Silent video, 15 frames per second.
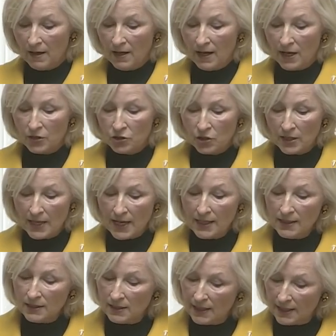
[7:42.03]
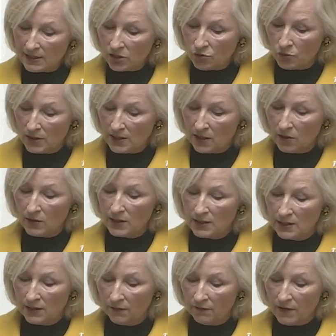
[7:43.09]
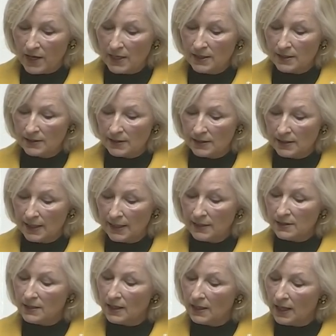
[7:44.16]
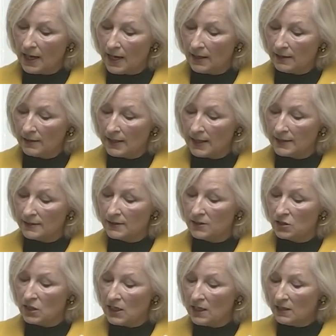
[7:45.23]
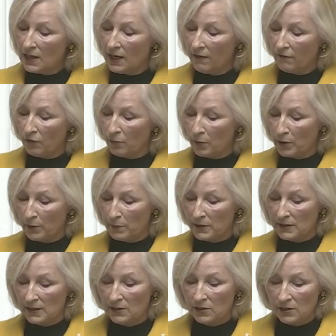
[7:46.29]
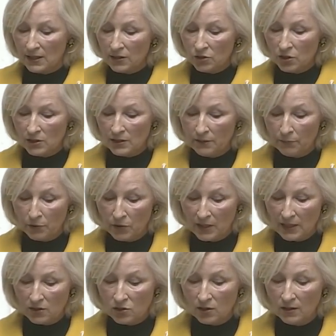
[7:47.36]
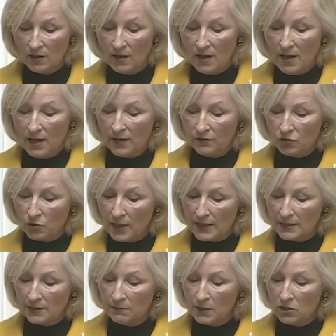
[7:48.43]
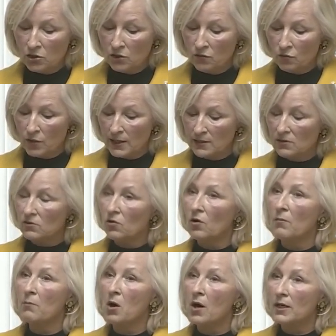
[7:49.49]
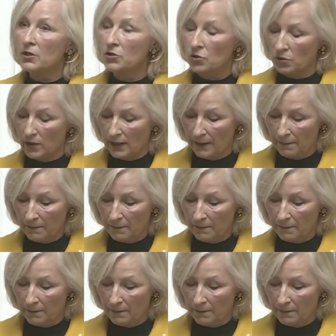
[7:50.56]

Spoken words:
A genetic test result is defined as a test that analyzes DNA for purposes such as the prediction of transmission risks or monitoring.